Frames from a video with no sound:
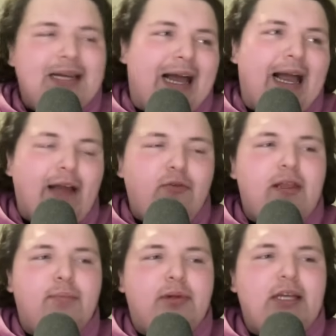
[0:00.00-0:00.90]
I
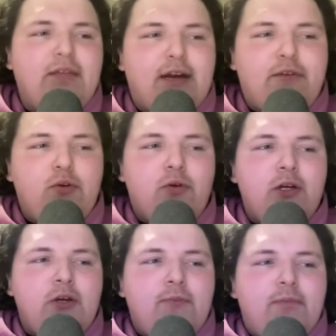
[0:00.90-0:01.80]
really believe that if you
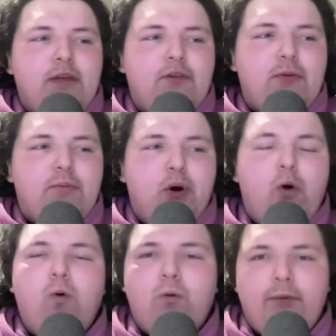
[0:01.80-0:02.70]

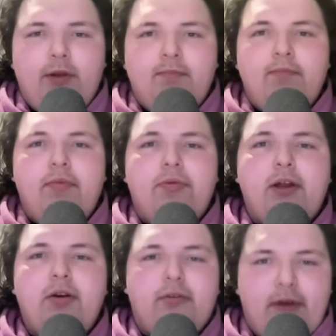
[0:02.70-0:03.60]
polled
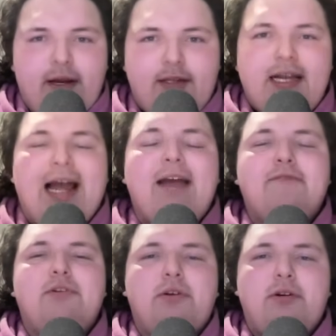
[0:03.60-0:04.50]
Thunder fans
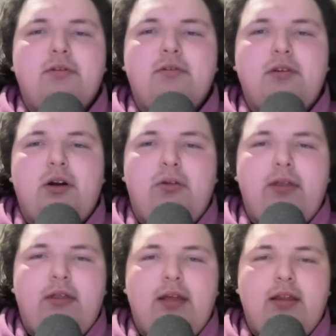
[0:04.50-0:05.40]
after, you know,
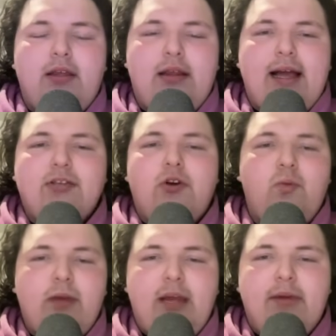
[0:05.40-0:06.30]
the last
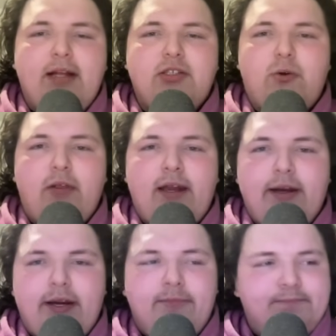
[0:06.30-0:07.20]
home game against
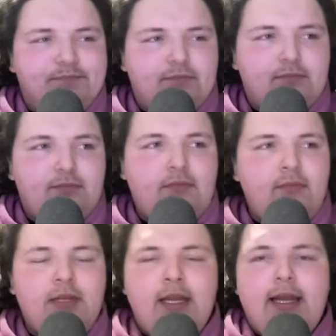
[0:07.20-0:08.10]
Orlando,
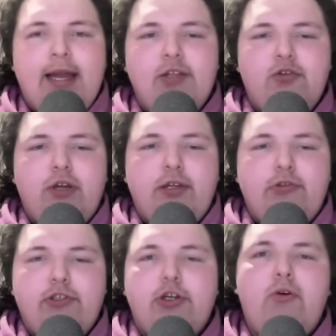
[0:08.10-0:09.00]
and you
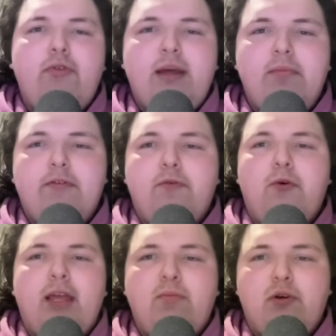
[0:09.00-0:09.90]
showed them the
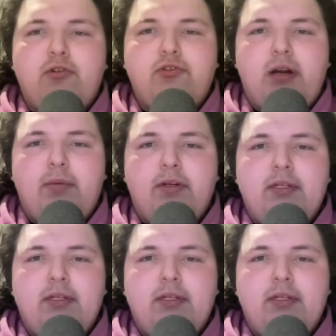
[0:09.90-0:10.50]
four-game road trip,